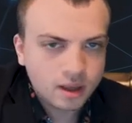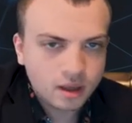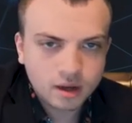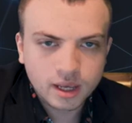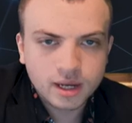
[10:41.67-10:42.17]

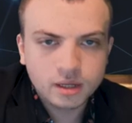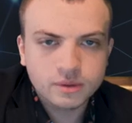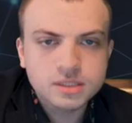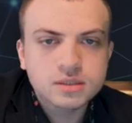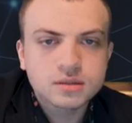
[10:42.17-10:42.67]
Okay,
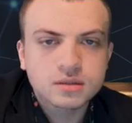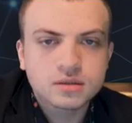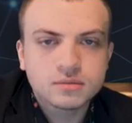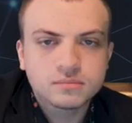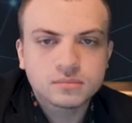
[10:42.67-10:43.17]
anyways,
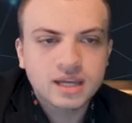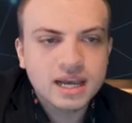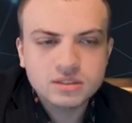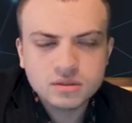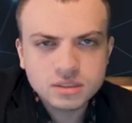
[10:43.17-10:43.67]

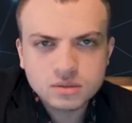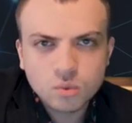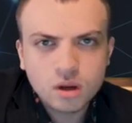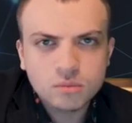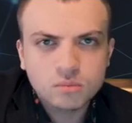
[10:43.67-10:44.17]
castles is
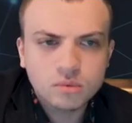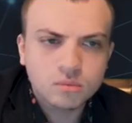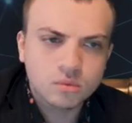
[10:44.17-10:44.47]
one of them,